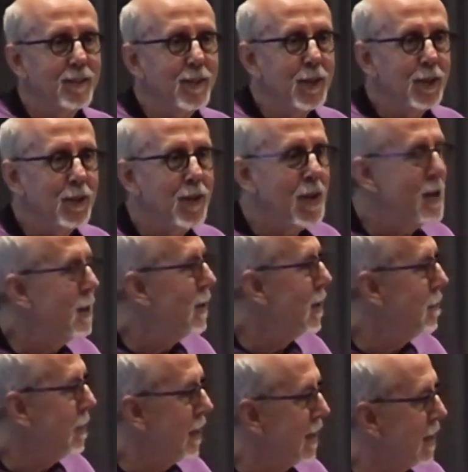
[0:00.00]
real honor
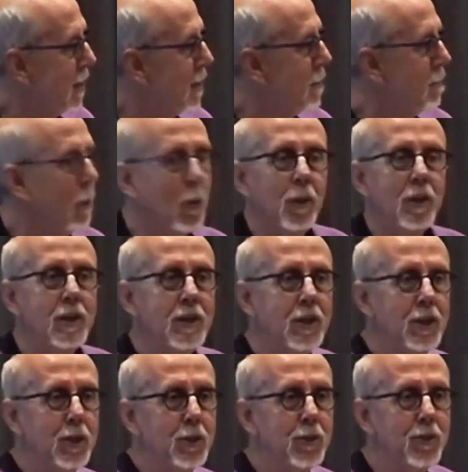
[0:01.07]
to be here in Portland
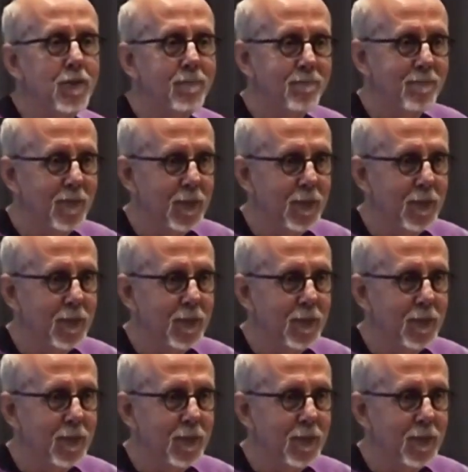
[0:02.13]
because